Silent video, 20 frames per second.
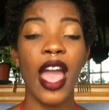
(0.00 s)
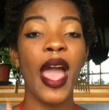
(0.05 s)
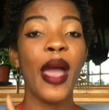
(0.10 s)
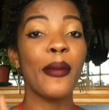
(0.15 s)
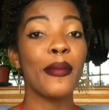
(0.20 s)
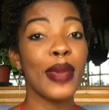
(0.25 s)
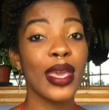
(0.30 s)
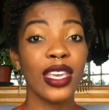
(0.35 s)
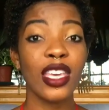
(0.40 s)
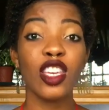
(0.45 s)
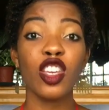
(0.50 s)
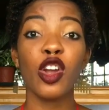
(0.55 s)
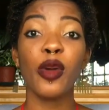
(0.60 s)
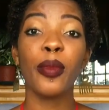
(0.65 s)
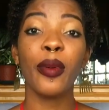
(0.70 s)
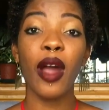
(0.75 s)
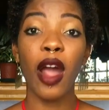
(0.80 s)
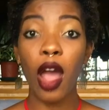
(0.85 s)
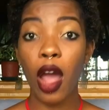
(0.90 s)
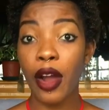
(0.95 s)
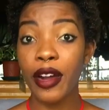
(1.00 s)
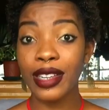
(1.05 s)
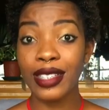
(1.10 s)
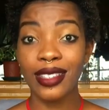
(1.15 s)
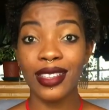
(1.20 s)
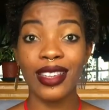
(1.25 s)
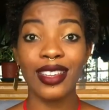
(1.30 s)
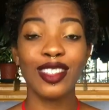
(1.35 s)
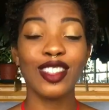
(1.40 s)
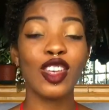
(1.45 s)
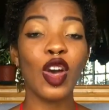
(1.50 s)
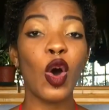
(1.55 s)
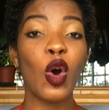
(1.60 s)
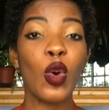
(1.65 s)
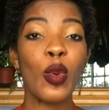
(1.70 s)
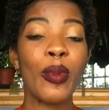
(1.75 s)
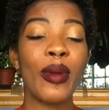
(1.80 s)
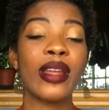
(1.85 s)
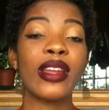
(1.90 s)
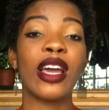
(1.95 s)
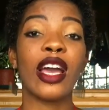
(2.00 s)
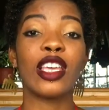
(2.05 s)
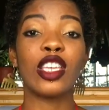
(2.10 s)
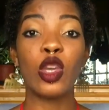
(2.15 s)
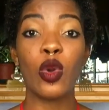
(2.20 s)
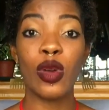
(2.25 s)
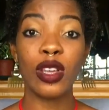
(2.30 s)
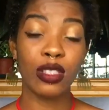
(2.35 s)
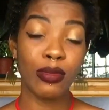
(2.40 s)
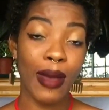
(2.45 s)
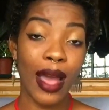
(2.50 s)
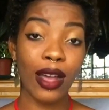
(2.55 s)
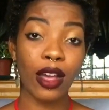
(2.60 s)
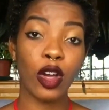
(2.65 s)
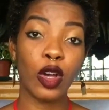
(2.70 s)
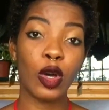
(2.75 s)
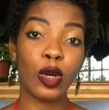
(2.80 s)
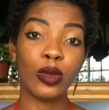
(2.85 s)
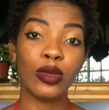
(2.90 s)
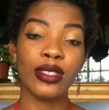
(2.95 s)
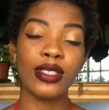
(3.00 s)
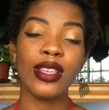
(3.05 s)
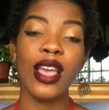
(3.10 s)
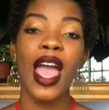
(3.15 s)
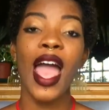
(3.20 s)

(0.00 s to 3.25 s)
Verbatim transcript: make it your priority to open a US bank account.